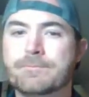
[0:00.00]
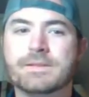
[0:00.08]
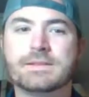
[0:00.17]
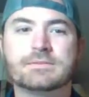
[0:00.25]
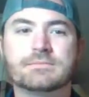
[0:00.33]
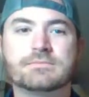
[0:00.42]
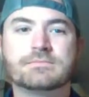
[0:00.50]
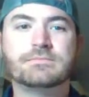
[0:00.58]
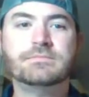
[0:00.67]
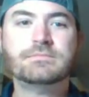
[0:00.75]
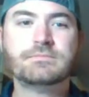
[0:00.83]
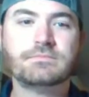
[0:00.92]

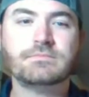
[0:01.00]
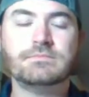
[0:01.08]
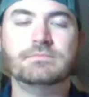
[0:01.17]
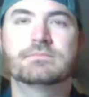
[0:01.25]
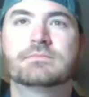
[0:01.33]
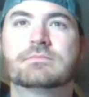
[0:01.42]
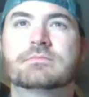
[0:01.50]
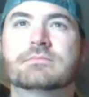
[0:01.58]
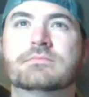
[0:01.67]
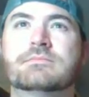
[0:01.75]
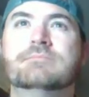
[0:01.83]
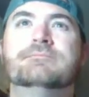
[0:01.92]

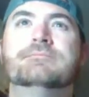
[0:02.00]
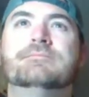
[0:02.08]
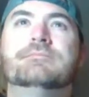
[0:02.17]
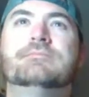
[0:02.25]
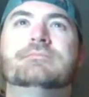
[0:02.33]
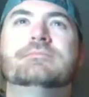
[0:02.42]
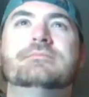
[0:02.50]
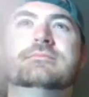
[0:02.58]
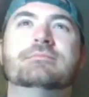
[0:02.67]
This person isn't speaking.